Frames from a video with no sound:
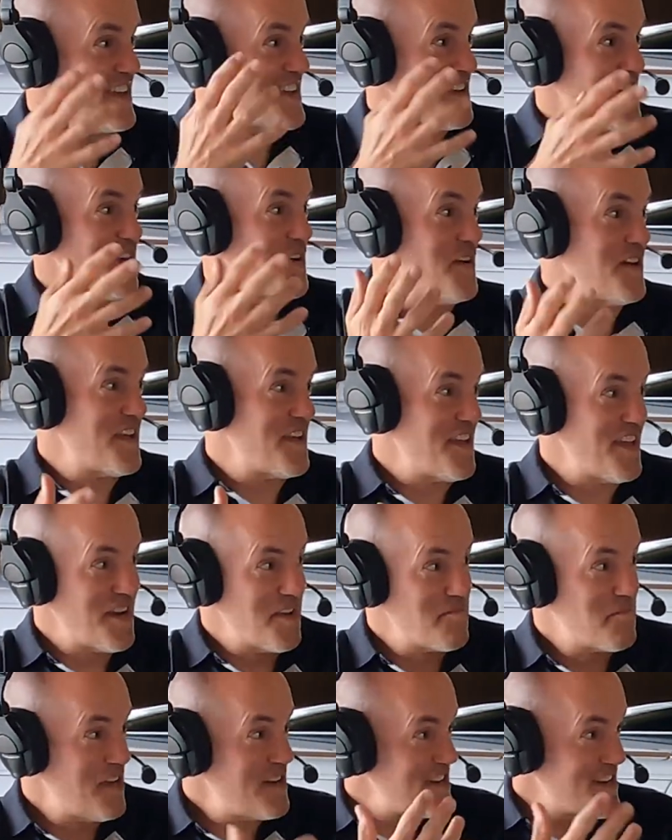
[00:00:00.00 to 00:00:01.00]
you know, and, a, and a
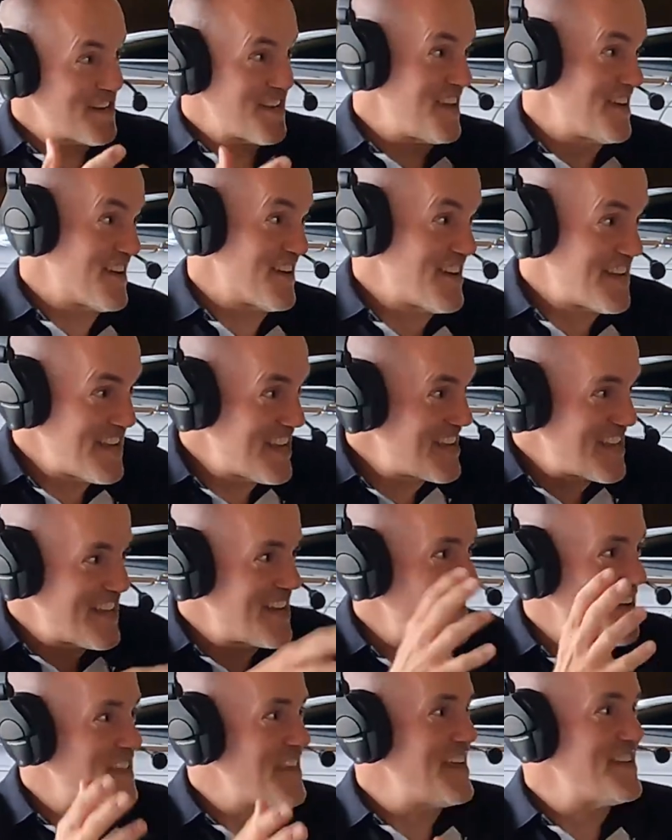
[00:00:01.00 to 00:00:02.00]
pinion gear. It, you
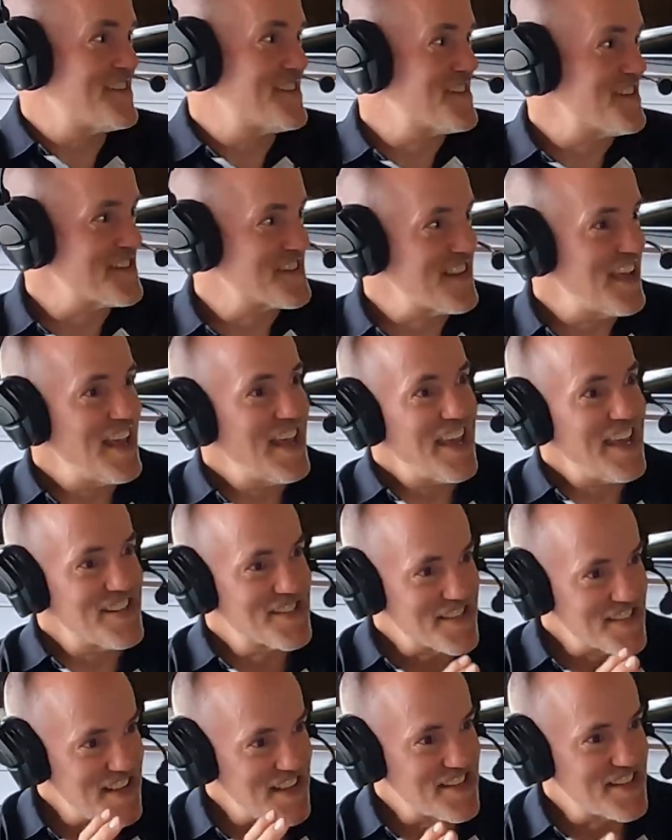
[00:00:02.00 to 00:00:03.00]
know, it's just
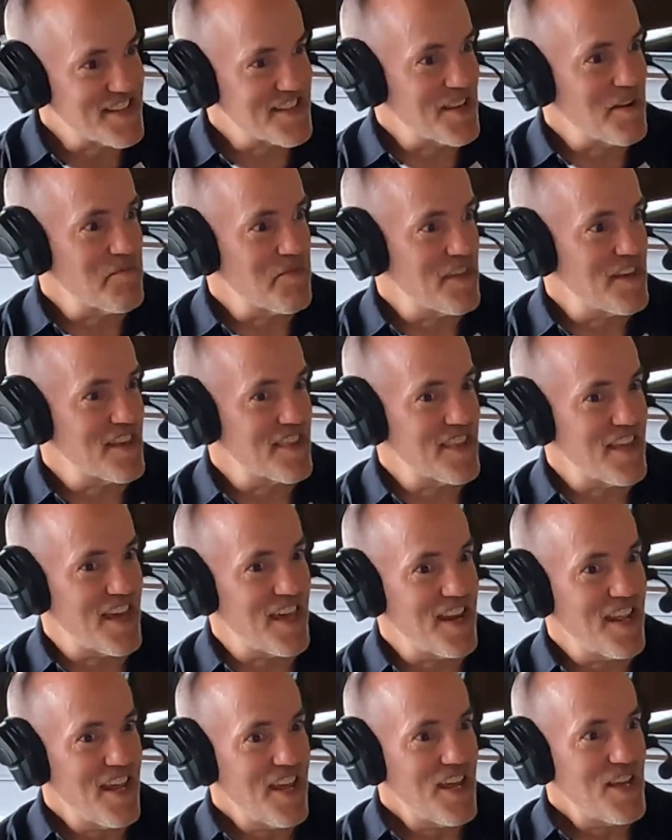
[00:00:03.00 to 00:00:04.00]
it's it's something
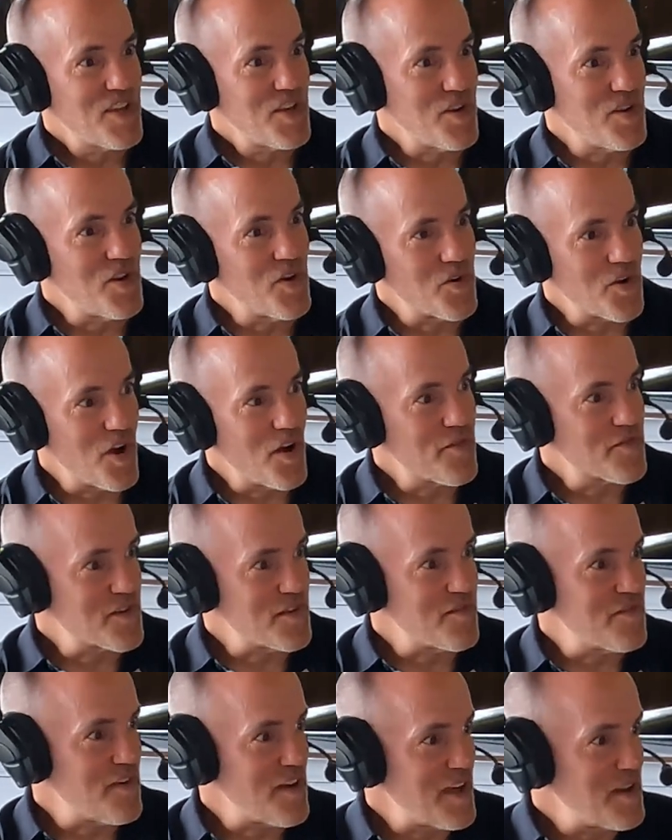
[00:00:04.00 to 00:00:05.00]
that you don't
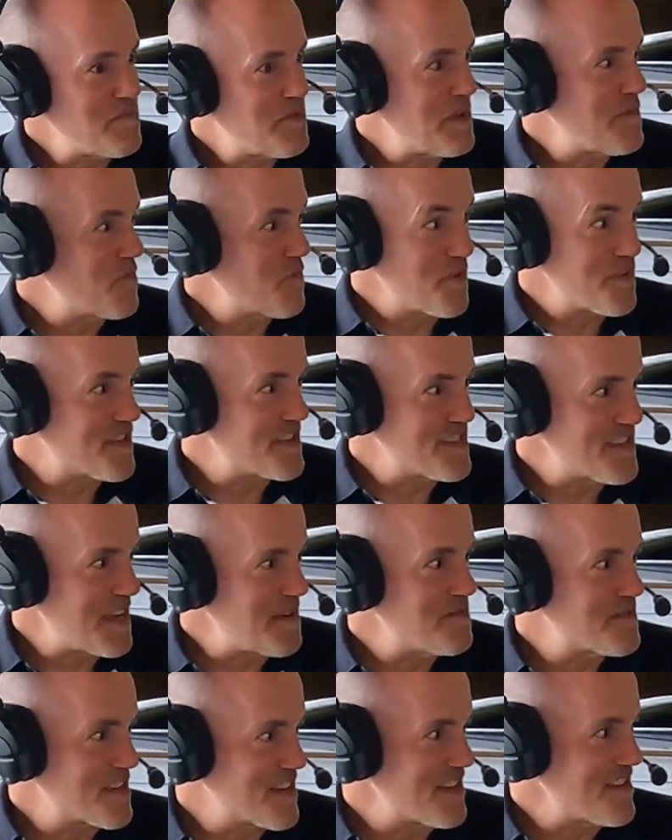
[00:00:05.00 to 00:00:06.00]
often find people with the
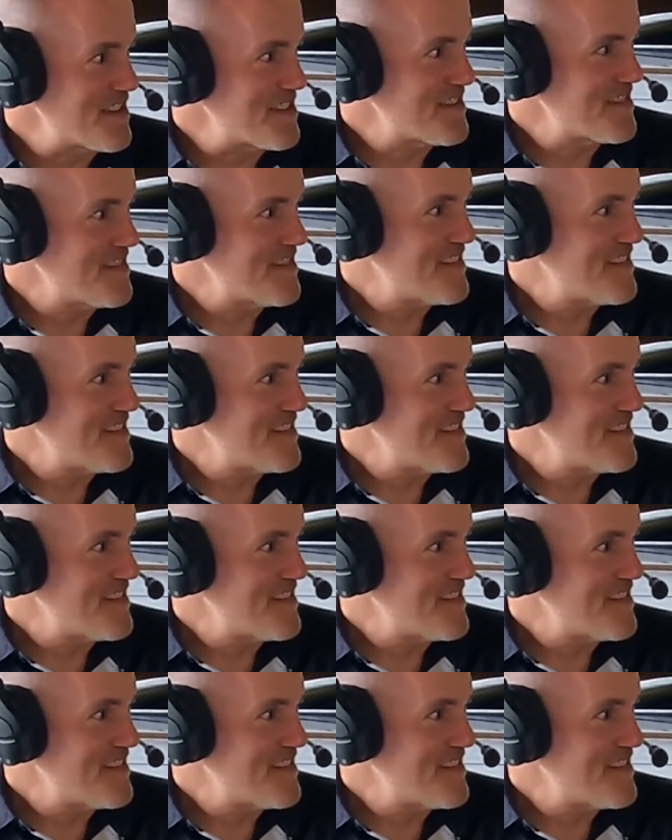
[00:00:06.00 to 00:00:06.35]
same skills.